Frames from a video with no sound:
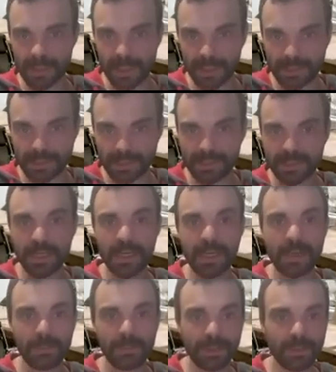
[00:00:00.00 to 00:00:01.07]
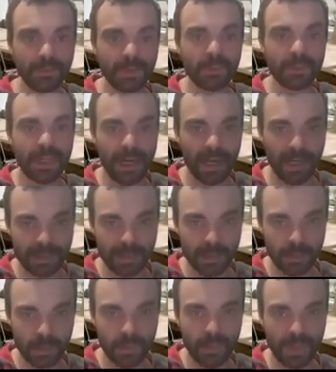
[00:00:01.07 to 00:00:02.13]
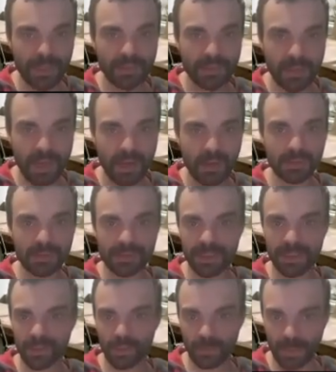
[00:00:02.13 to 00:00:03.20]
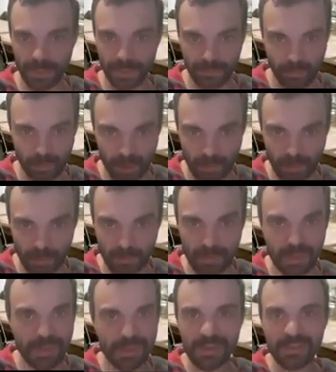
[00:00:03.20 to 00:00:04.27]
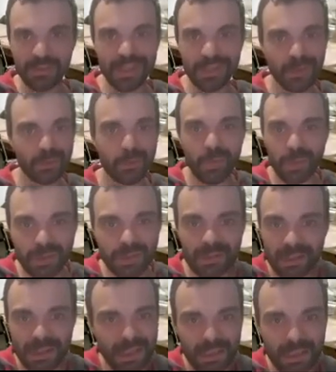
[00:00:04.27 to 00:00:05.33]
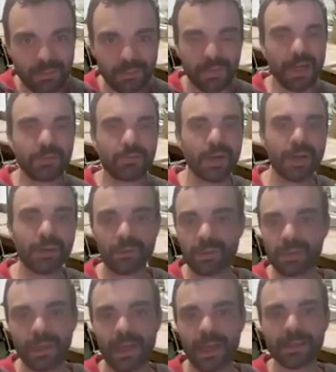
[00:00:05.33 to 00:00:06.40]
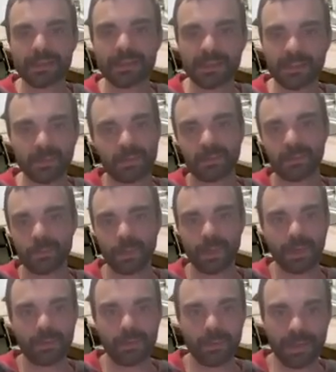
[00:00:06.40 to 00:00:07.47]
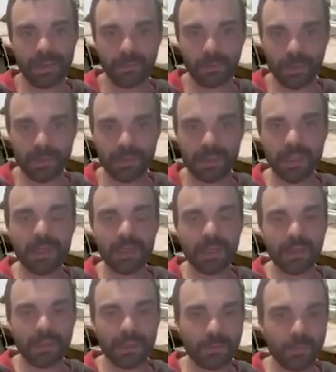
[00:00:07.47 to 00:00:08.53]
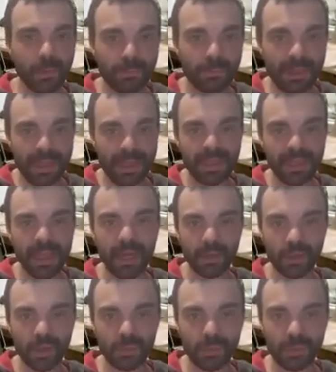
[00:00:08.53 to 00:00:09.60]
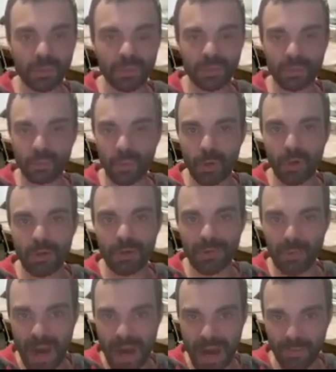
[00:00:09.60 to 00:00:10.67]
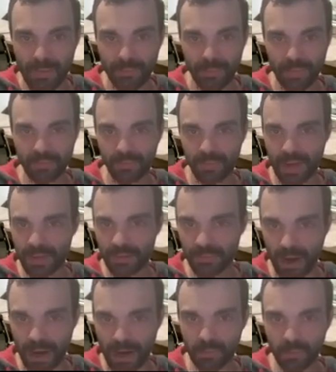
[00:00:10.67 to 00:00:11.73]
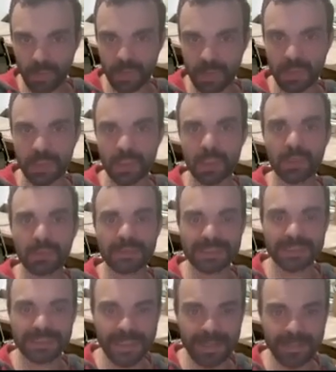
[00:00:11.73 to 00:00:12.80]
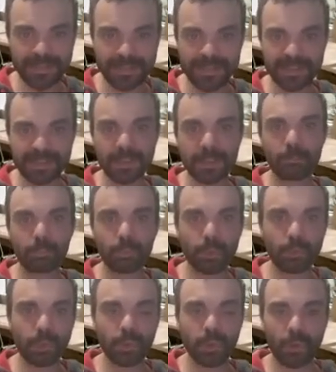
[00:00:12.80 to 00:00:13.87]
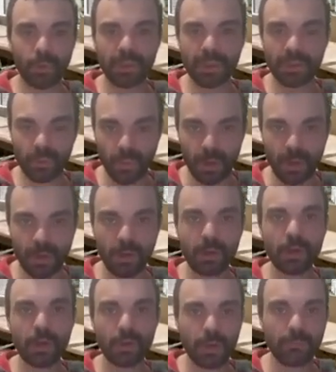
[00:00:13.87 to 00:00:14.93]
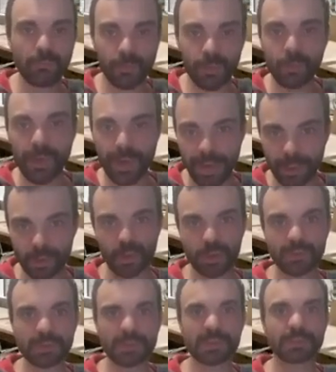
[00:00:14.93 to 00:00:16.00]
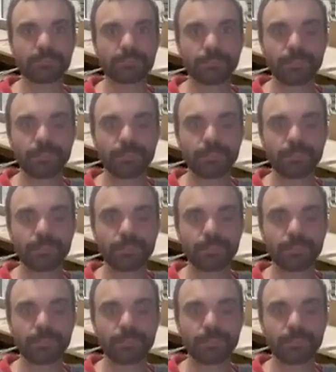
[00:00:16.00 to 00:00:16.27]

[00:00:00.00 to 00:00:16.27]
states. But if I would ask you to write down such a planning problem, then wouldn't need 500 lines or whatever, right? It wouldn't be that large. You wouldn't draw a graph with 500 states. You would only draw a few actions.